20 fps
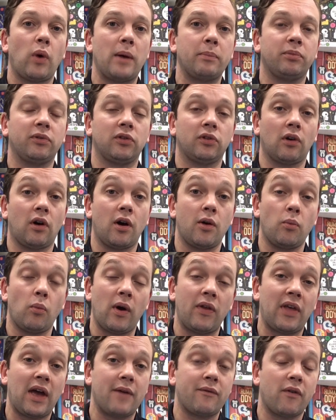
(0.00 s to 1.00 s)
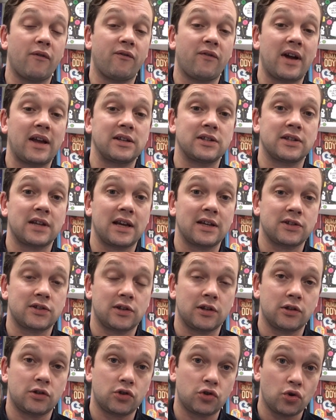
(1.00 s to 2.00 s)
website, where they have a
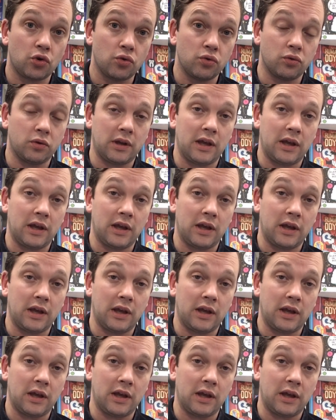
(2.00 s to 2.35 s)
fantastic tool that